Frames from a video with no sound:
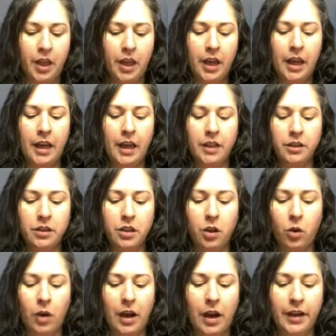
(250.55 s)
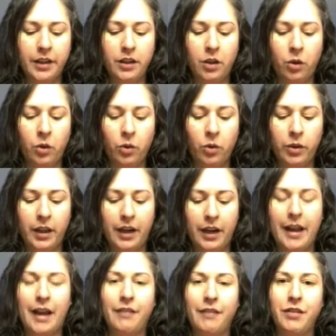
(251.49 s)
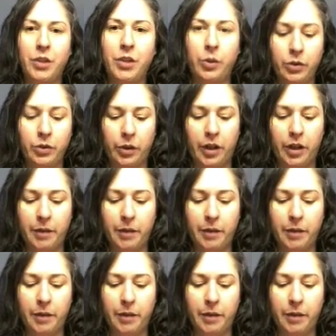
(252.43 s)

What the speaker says: And so I know that I have 2 sodium,